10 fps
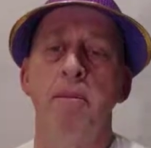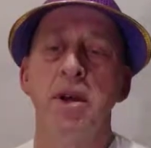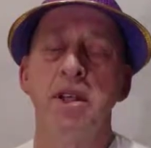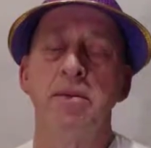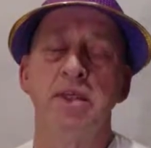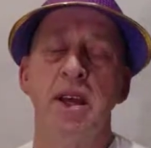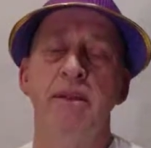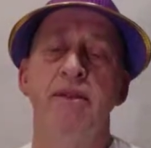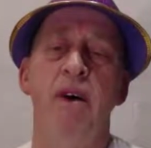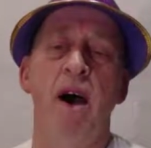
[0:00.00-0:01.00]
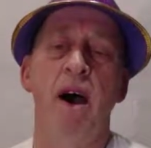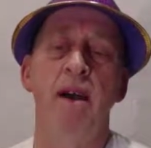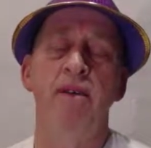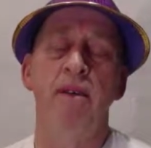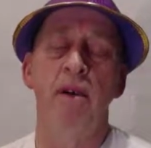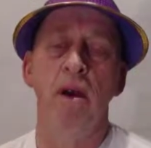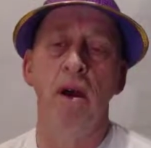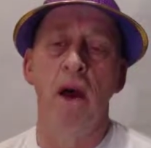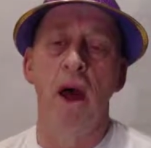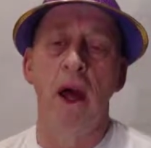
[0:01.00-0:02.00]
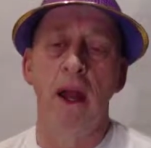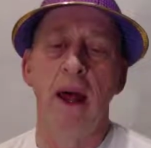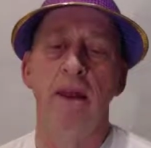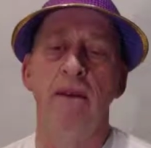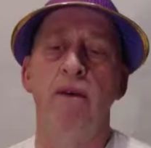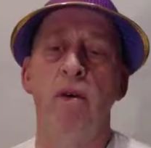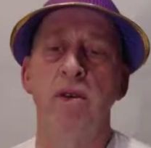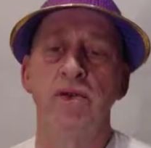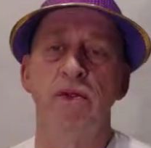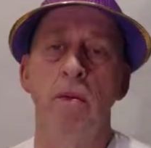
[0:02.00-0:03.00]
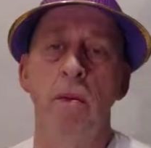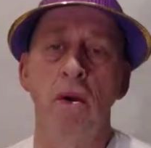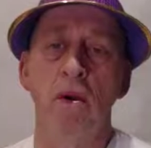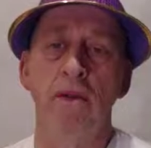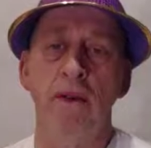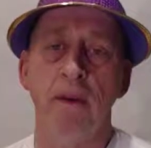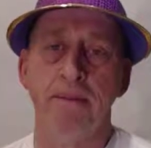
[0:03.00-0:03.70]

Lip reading: bishop c5, another forceful move.